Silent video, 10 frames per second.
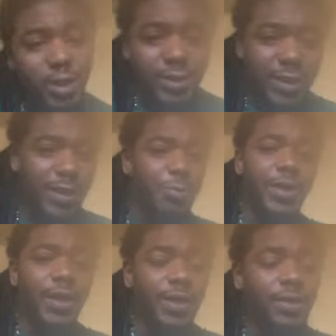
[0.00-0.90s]
said who
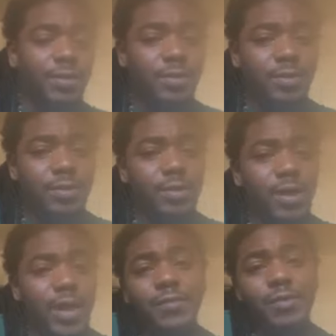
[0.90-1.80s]
did it, I
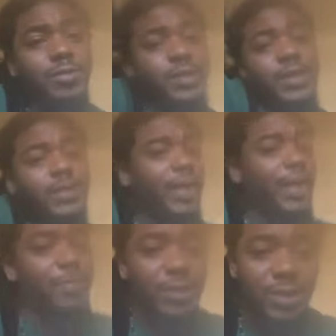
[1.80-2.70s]
ain't even going to say his name
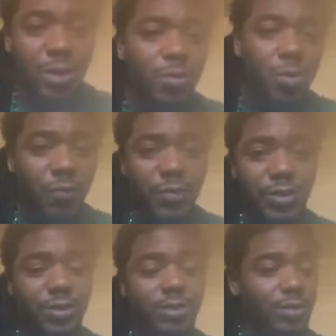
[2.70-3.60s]
because I don't know if it's
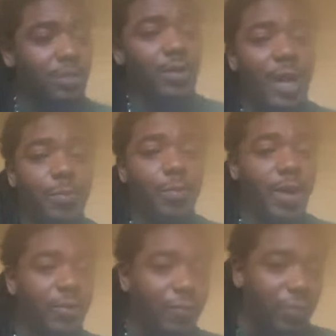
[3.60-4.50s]
a copyright
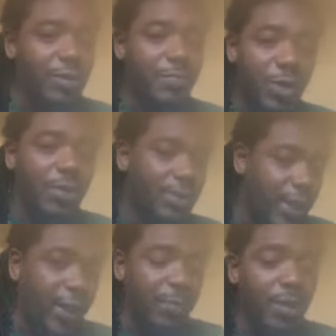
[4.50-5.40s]
infringement on his
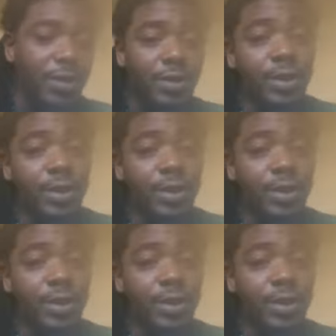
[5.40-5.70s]
name either.